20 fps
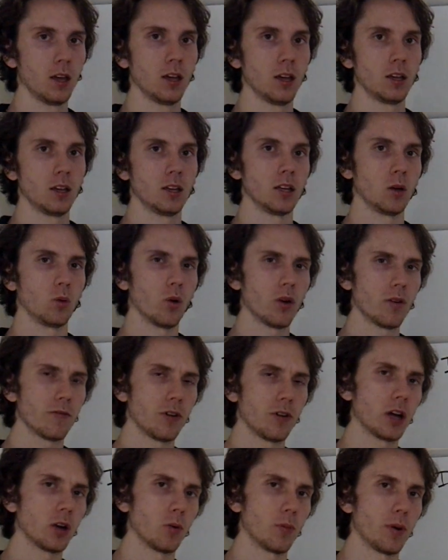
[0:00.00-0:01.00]
And one final
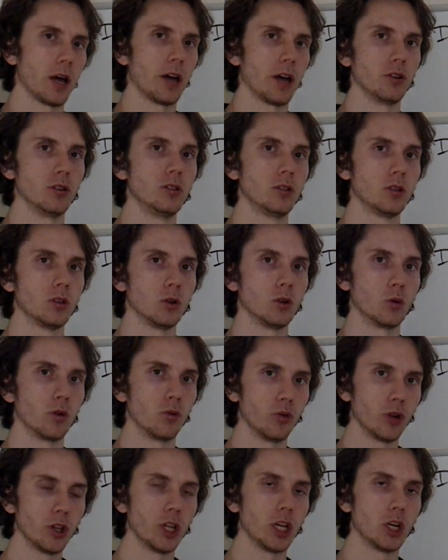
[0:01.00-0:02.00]
pattern, one
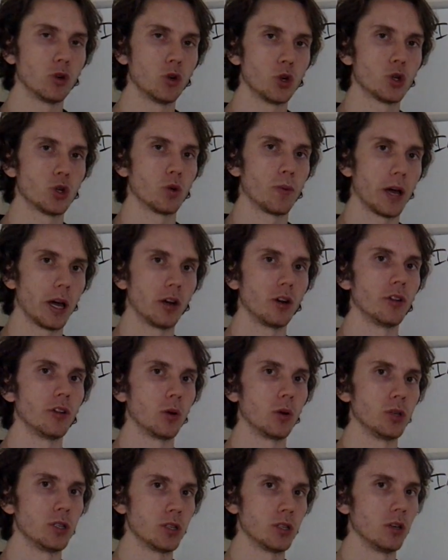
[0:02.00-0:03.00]
really crucial pattern that we see,
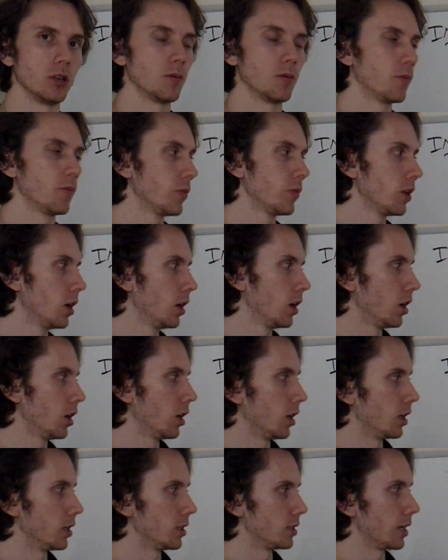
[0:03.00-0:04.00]
is
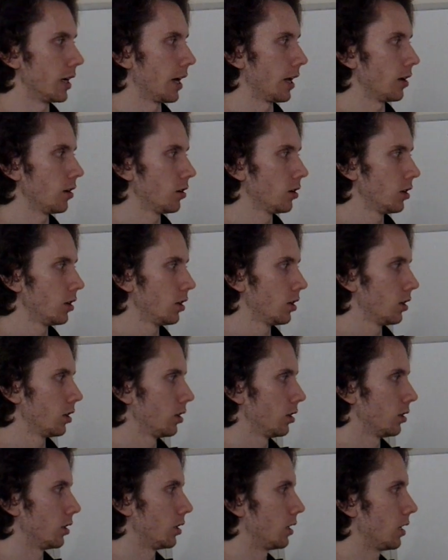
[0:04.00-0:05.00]
that the
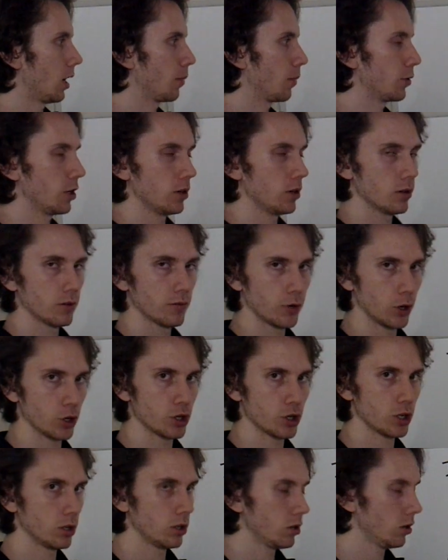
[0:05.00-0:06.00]
dominant function
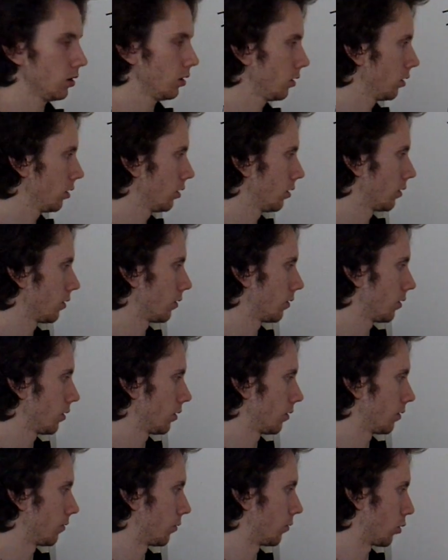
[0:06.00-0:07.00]

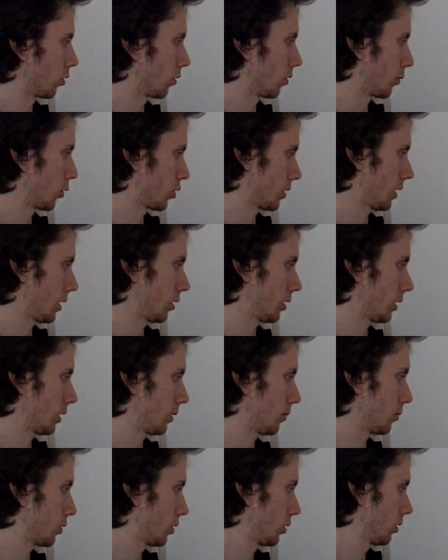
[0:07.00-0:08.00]
for personality types
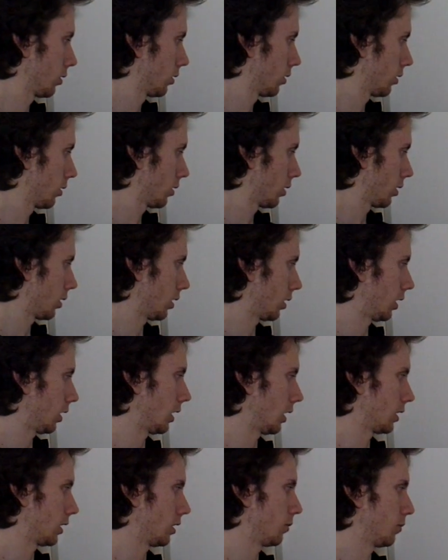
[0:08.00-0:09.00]

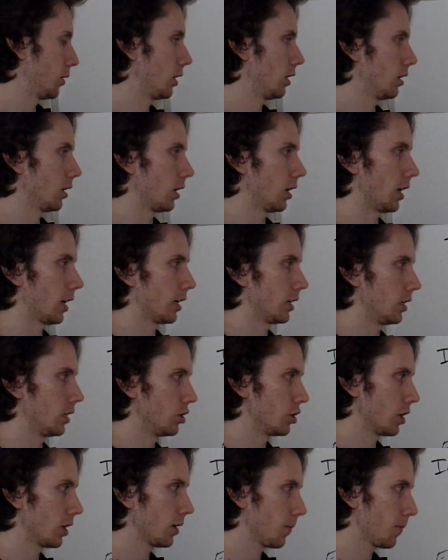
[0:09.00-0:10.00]
ENTP and INTJ
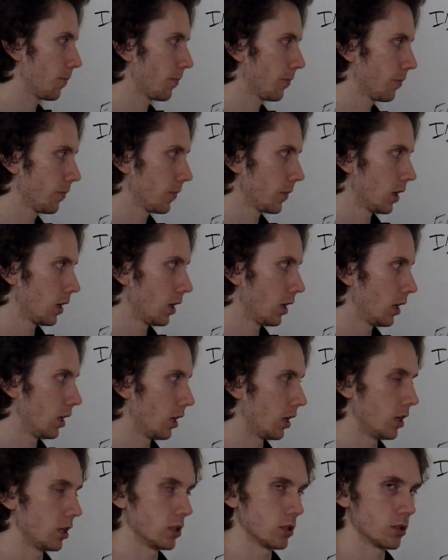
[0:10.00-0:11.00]

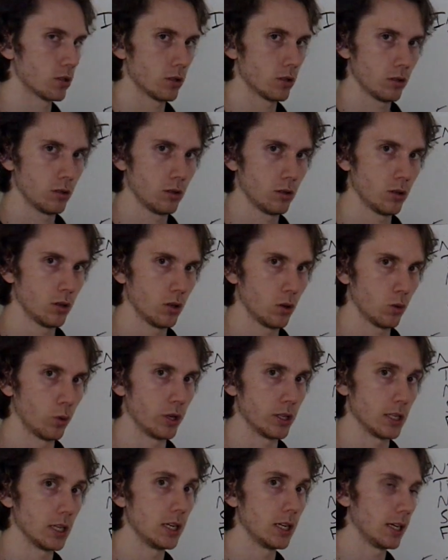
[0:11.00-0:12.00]
is what is
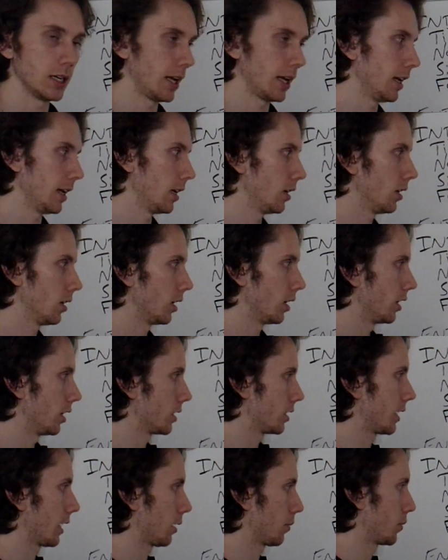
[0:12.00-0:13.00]
indicated in the second
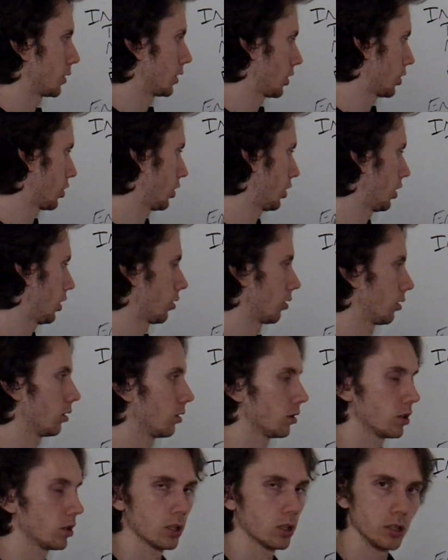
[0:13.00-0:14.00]
position here,
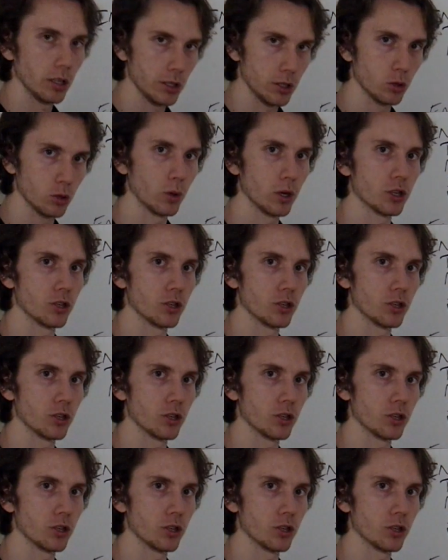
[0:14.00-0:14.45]
intuition.